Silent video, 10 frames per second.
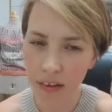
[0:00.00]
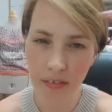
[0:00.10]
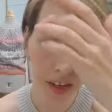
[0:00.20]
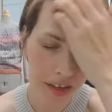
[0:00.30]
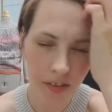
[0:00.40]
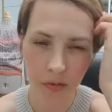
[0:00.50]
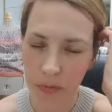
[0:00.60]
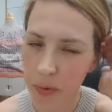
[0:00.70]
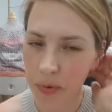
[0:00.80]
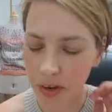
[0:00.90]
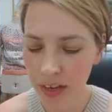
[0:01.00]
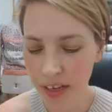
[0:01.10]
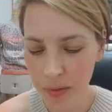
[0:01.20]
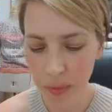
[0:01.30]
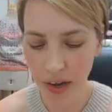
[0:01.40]
I don't remember,
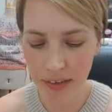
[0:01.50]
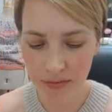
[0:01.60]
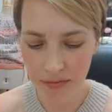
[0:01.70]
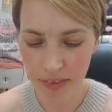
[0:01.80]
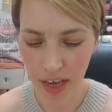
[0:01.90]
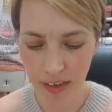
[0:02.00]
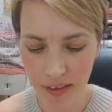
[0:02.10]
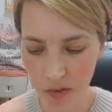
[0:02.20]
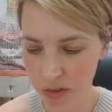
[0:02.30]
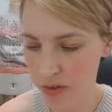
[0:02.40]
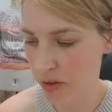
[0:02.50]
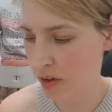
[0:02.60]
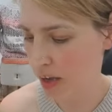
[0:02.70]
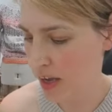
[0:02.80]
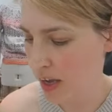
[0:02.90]
but yeah, not too
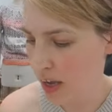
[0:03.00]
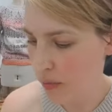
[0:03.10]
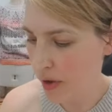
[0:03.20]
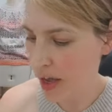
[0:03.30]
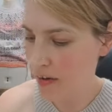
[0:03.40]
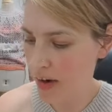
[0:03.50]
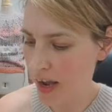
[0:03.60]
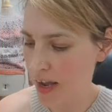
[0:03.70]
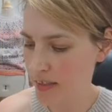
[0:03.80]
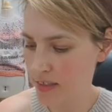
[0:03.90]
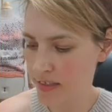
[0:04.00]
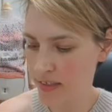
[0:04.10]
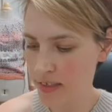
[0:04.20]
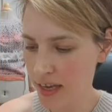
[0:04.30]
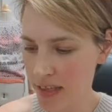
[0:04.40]
long. Whereas
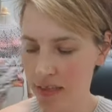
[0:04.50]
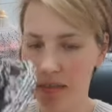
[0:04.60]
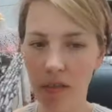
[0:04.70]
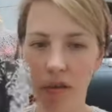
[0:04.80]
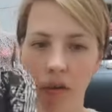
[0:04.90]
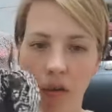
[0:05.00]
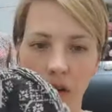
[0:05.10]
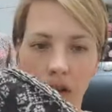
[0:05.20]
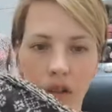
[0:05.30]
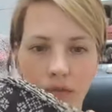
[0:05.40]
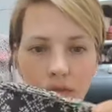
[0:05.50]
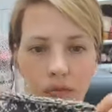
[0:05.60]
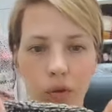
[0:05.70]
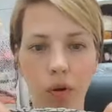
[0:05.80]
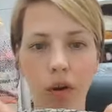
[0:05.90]
the test call
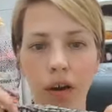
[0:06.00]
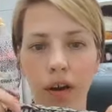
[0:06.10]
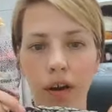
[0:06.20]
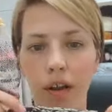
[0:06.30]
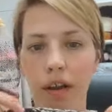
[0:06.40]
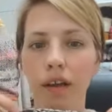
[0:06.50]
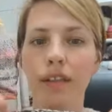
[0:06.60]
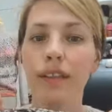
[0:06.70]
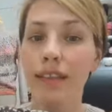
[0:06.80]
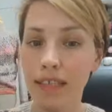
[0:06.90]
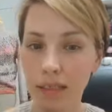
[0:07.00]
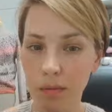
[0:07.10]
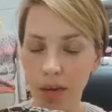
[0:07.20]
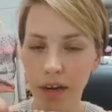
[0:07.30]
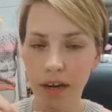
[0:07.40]
for this
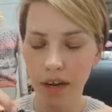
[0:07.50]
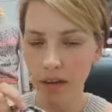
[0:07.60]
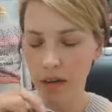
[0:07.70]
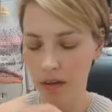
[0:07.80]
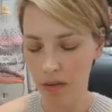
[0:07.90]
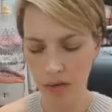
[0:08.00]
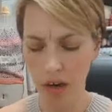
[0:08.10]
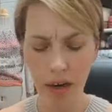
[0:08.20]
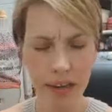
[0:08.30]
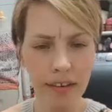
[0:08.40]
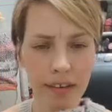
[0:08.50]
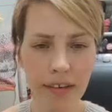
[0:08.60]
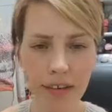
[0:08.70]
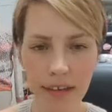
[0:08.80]
sweater or cardigan